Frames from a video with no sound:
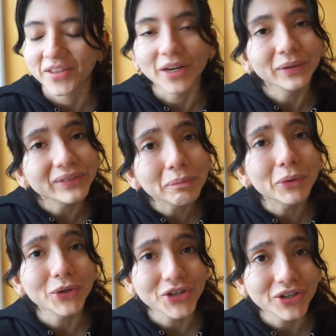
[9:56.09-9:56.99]
There was a
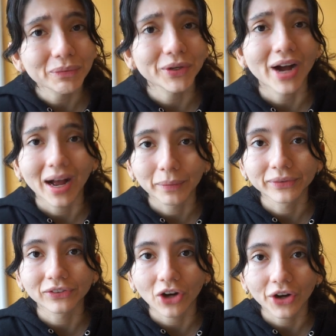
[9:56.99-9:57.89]
portion where I
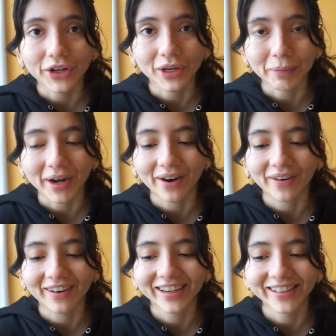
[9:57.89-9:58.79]
was talking
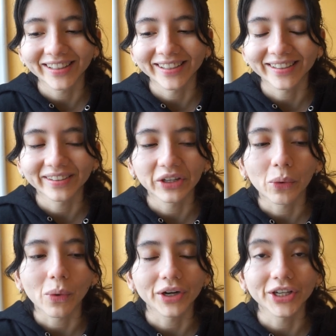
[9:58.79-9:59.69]
about know,
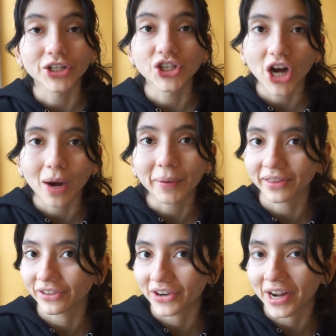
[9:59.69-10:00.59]
wanting a job at
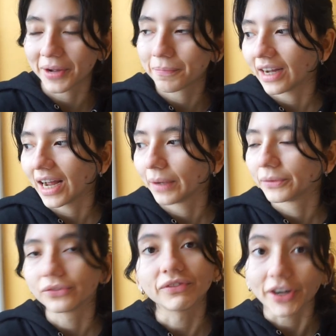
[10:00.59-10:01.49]
the time, I
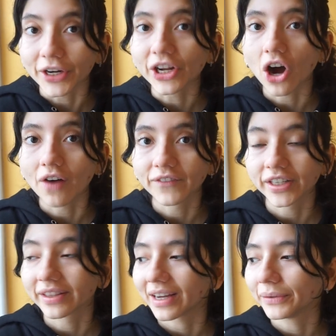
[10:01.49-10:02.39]
was very
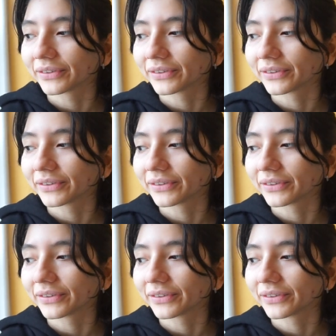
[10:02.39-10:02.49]
confident that I